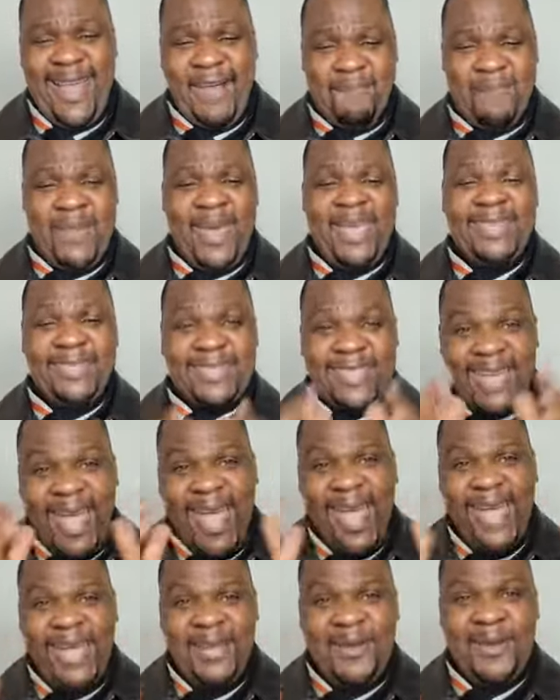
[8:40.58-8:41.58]

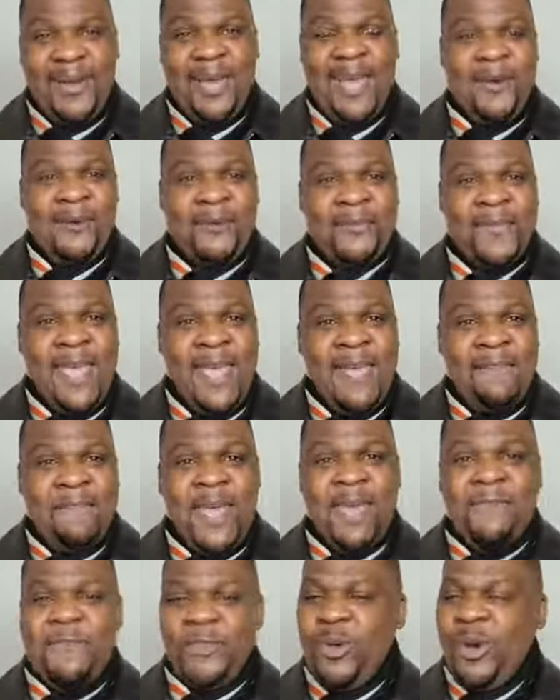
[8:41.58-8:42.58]
Maintain your health.
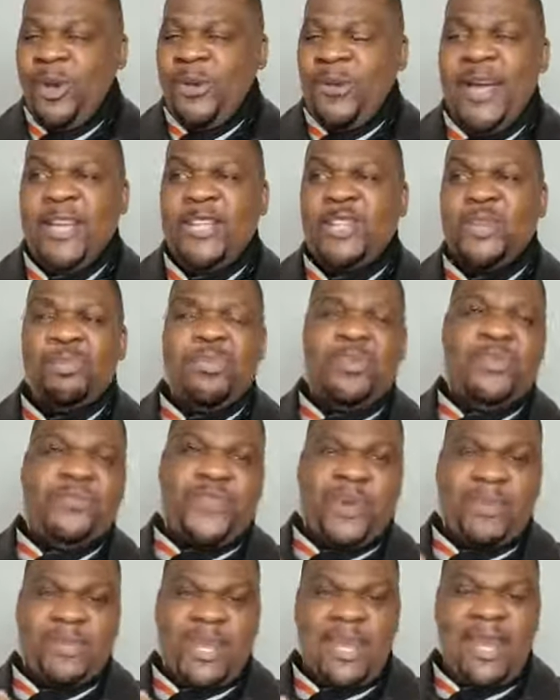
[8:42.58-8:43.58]
If you are going to
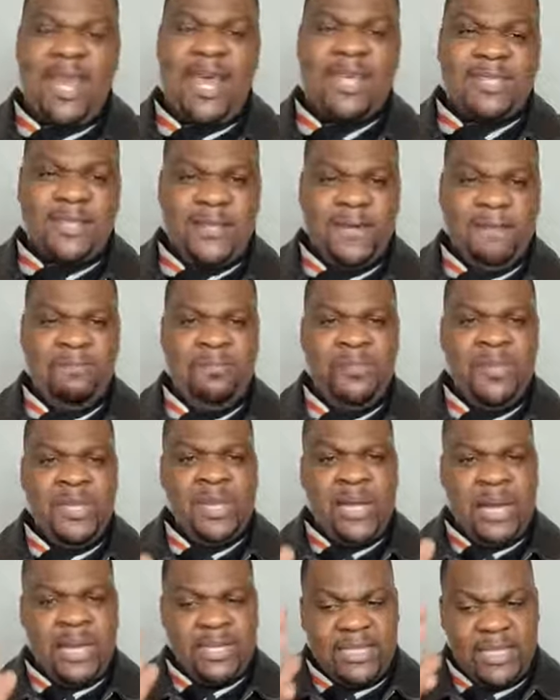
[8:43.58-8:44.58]
move from the lesser,
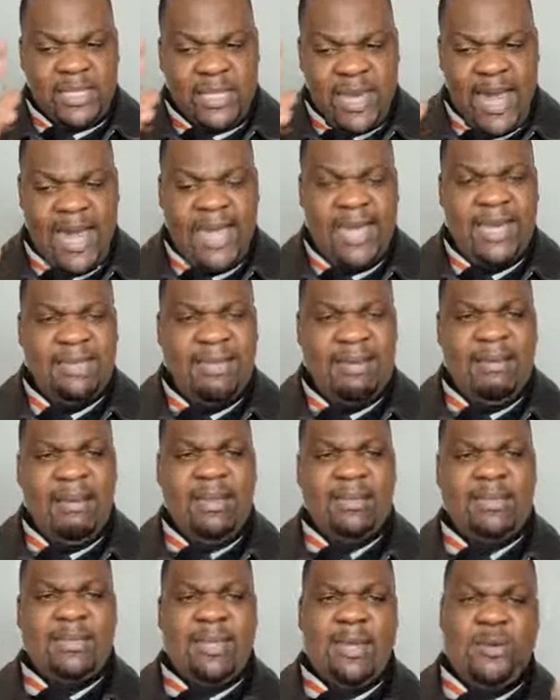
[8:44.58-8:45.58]
denying the
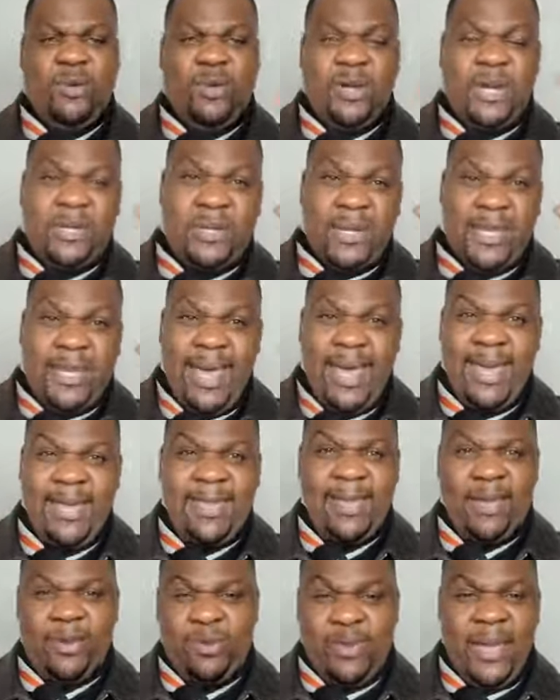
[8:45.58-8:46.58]
lesser in order to
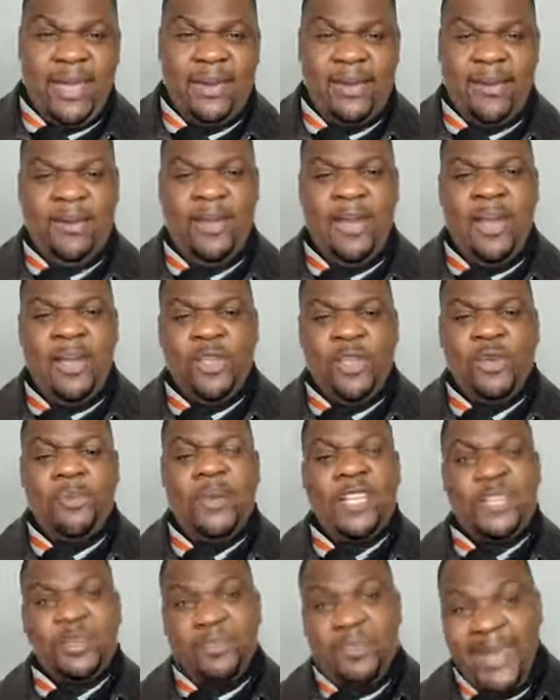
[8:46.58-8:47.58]
gain the greater, you
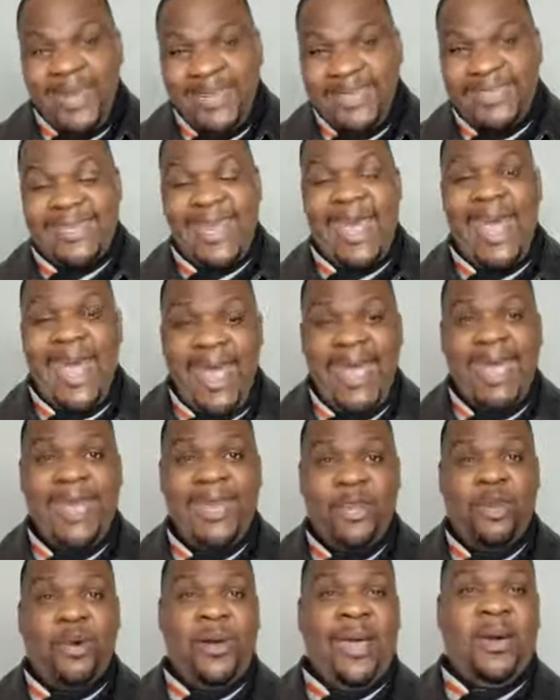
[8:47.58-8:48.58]
must
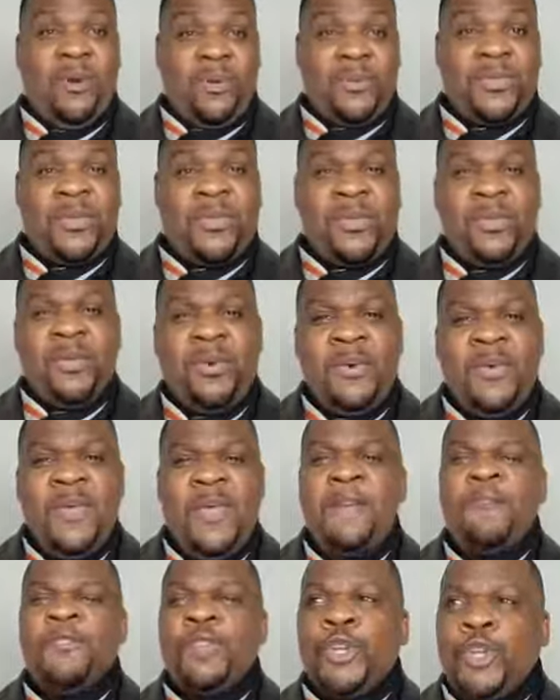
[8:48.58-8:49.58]
maintain your health. Do
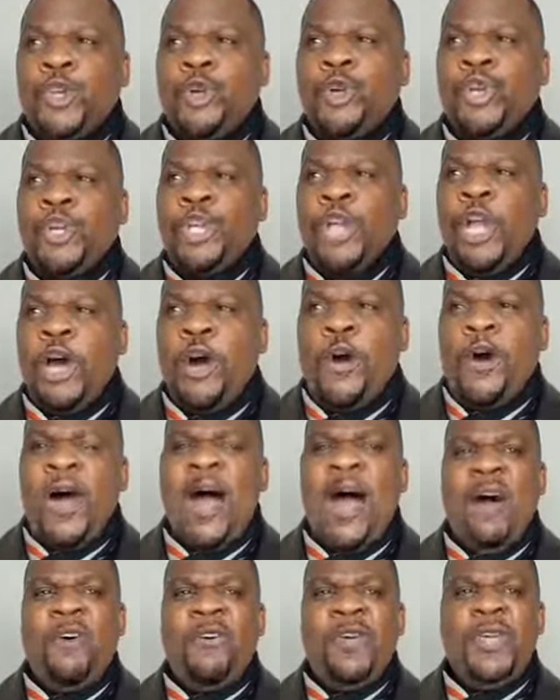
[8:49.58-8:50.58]
you know
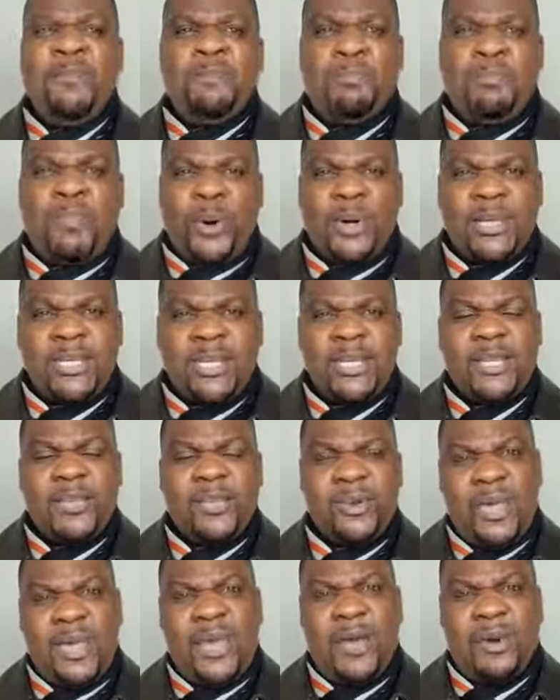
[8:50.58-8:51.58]
how important
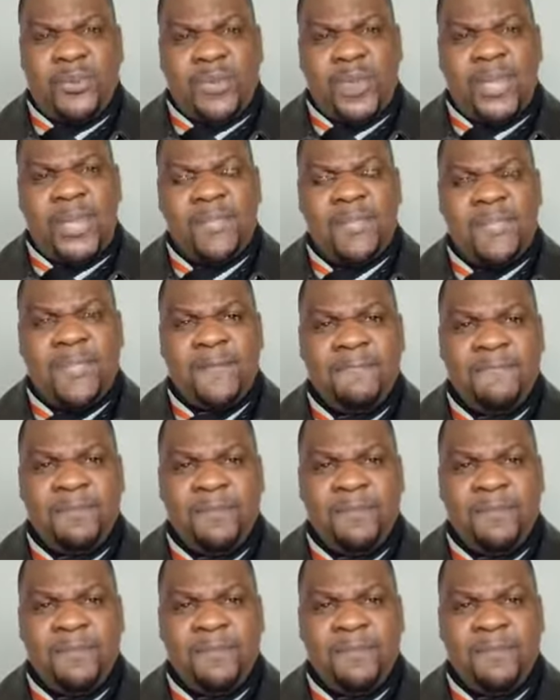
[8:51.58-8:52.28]
your health is?